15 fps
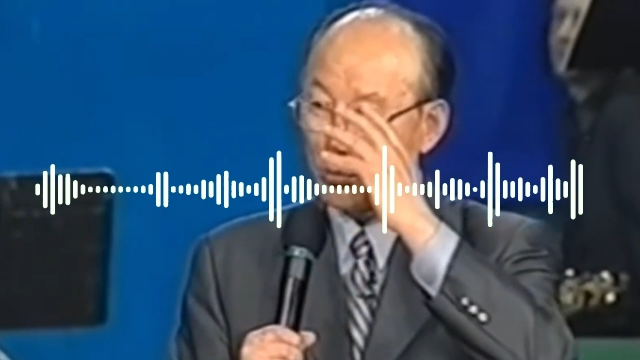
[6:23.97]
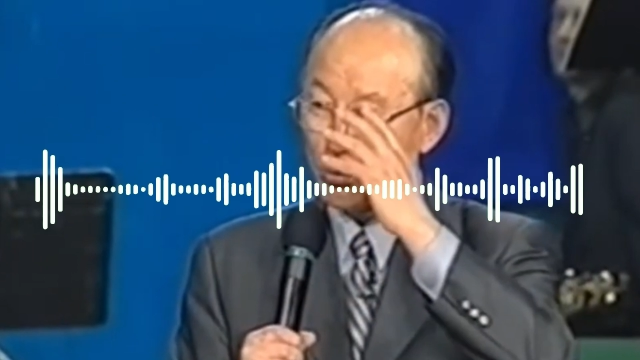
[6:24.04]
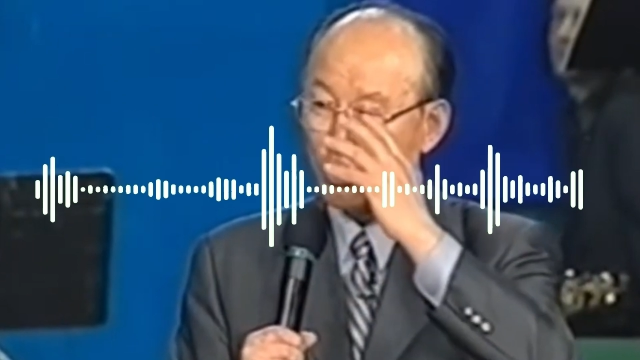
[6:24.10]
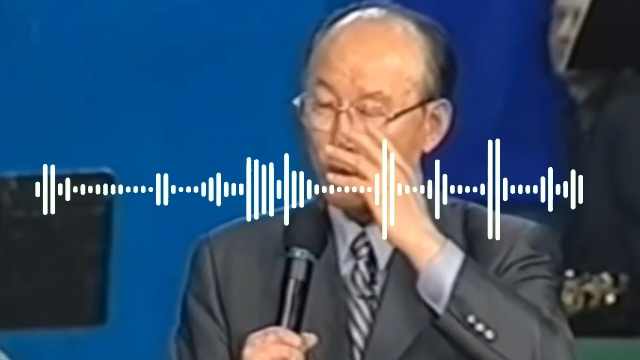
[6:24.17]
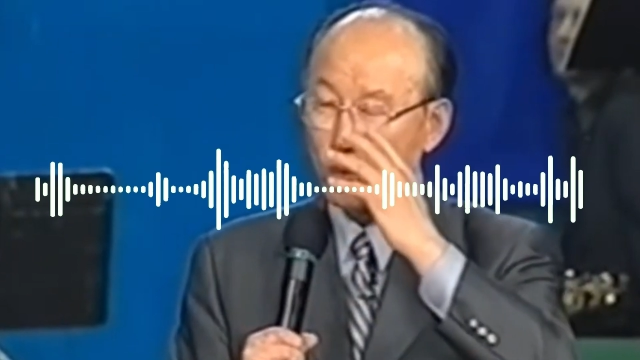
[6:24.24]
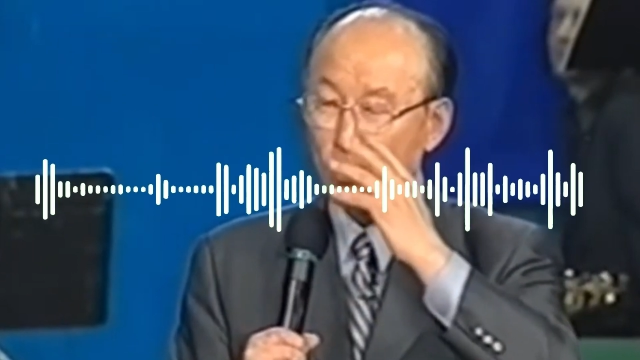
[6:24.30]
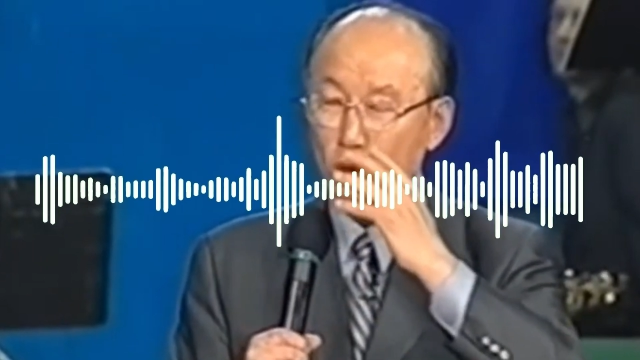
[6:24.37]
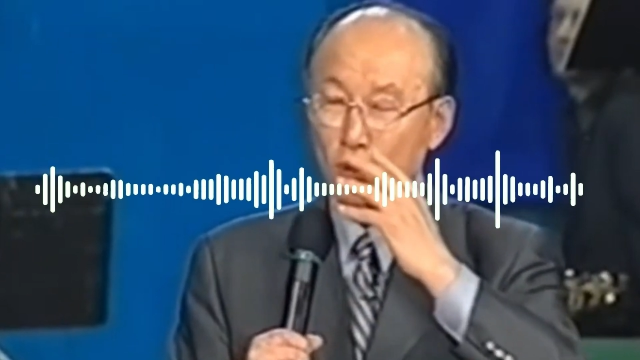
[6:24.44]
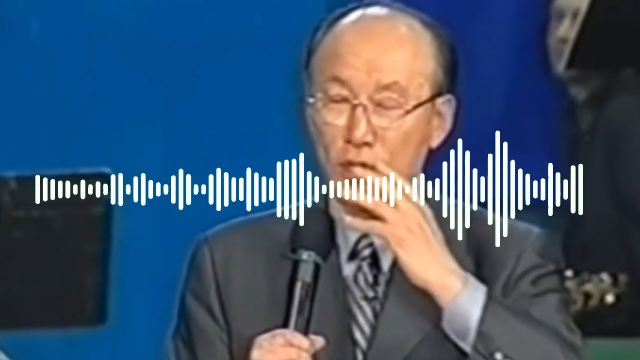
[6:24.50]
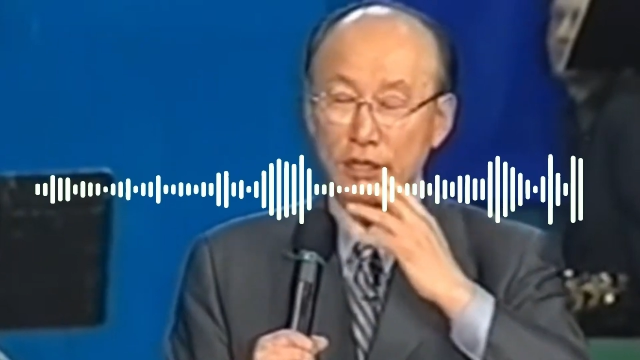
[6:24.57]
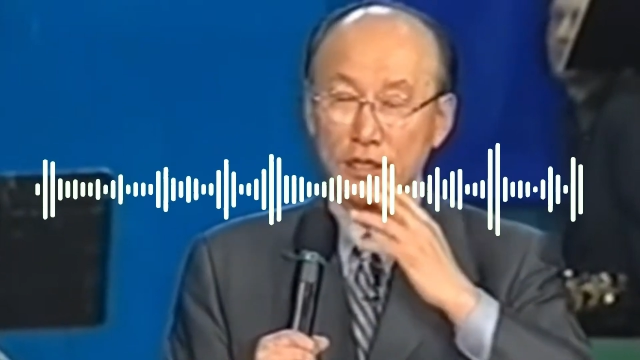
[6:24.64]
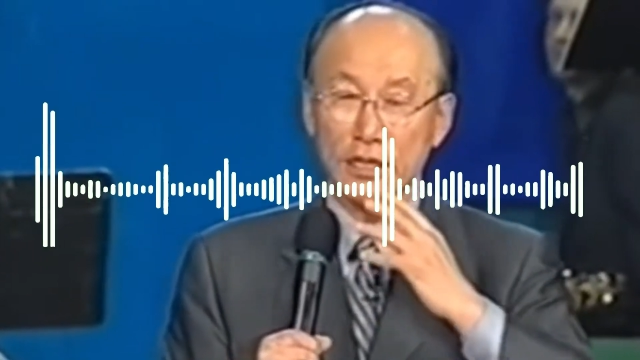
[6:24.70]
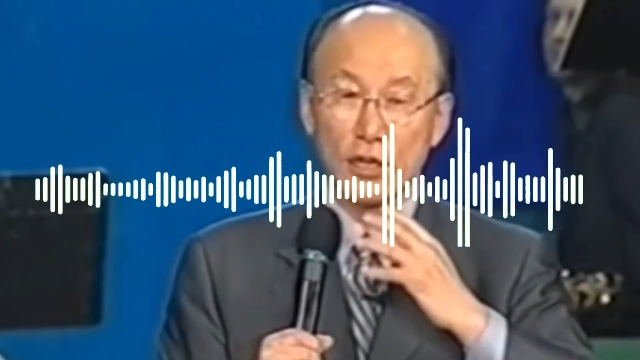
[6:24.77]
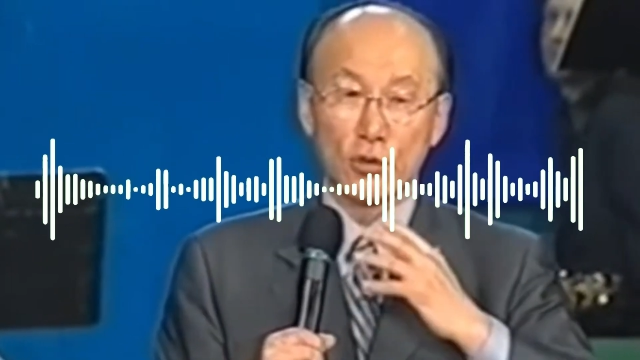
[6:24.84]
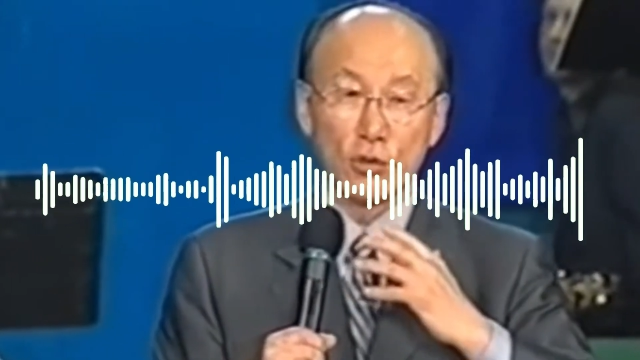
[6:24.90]

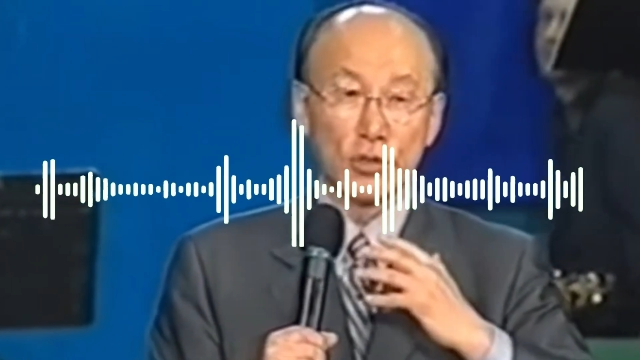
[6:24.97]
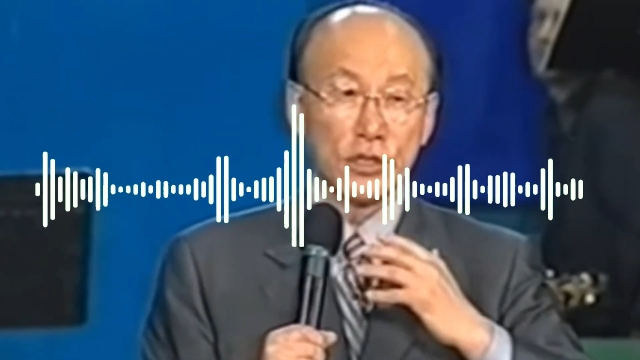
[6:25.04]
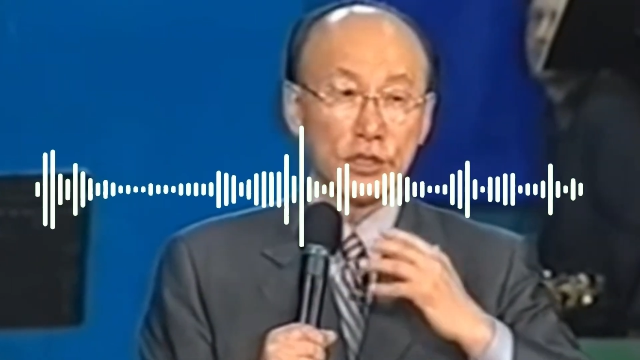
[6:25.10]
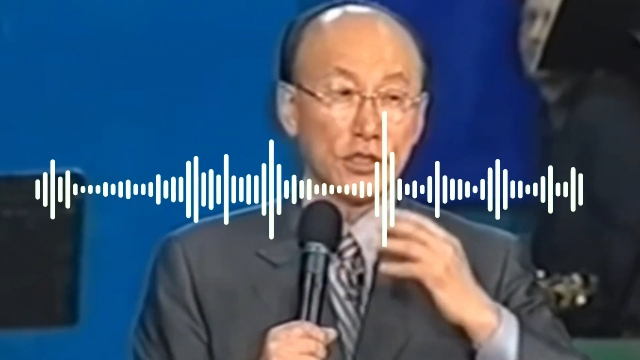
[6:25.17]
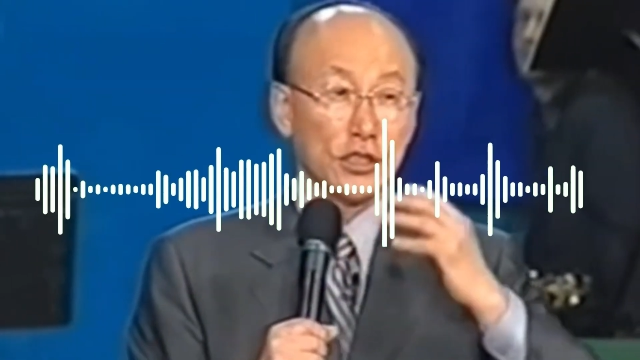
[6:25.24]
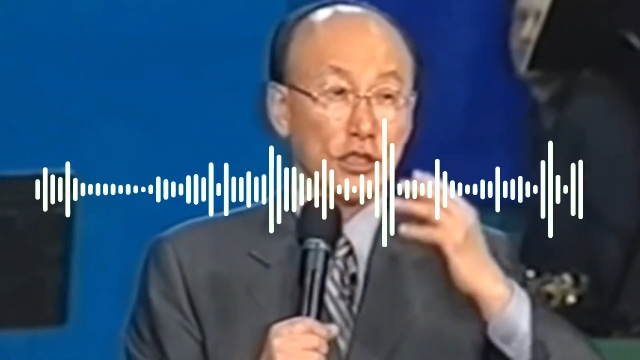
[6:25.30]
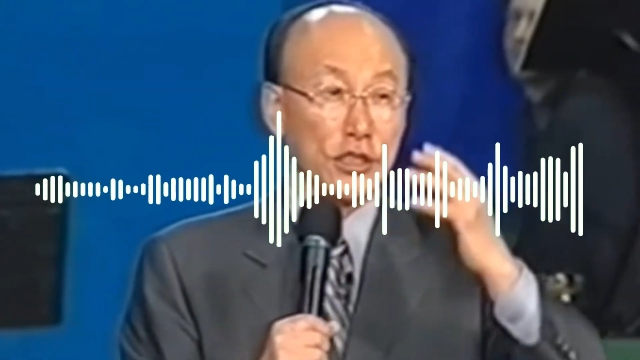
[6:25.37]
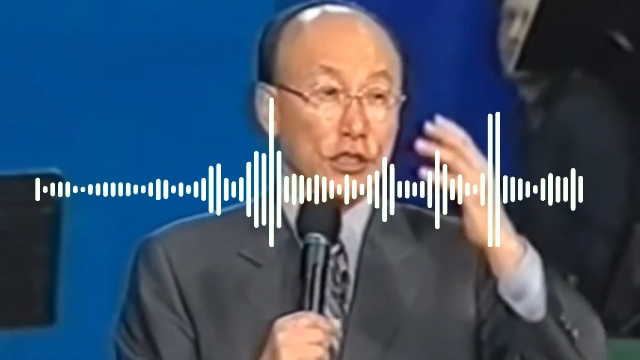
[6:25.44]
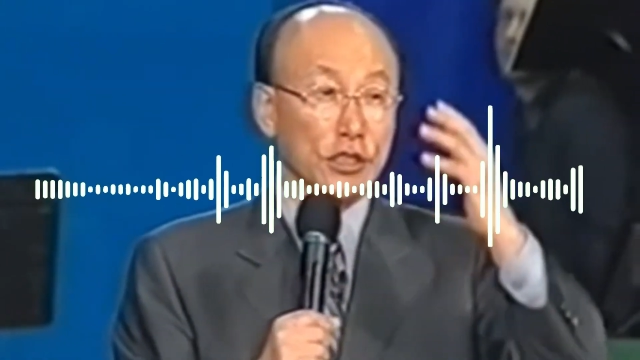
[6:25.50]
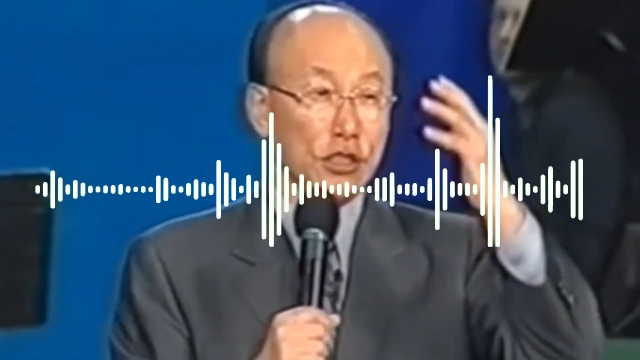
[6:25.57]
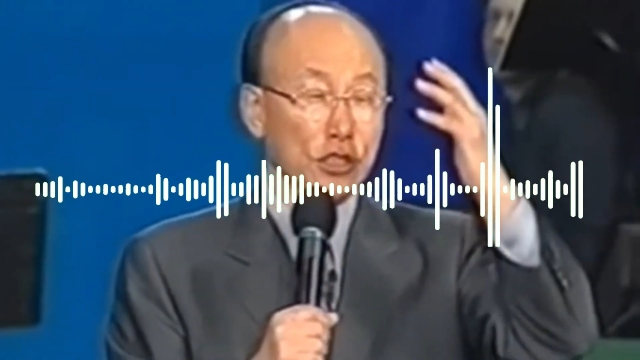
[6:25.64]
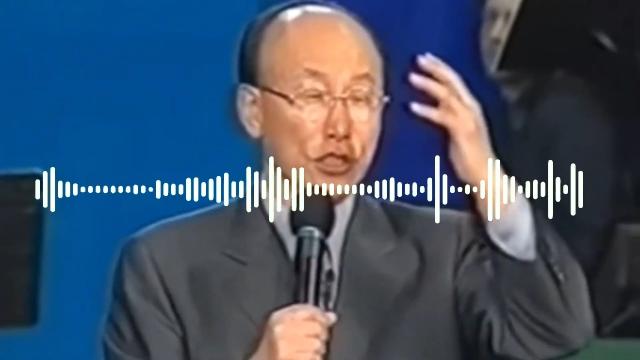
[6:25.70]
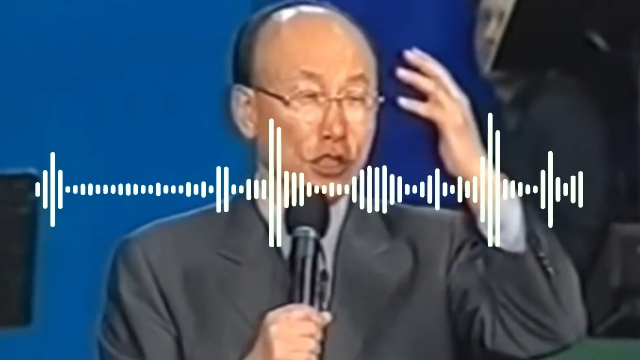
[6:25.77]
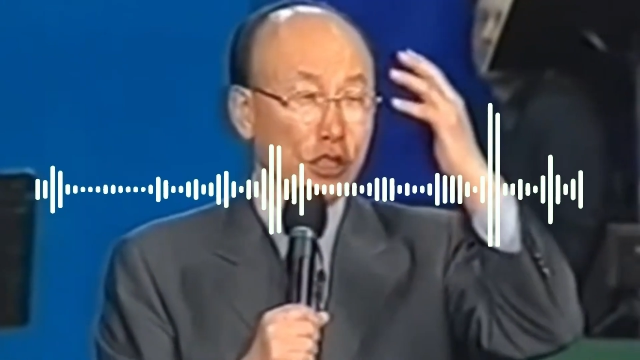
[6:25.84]
rolling down on her cheeks.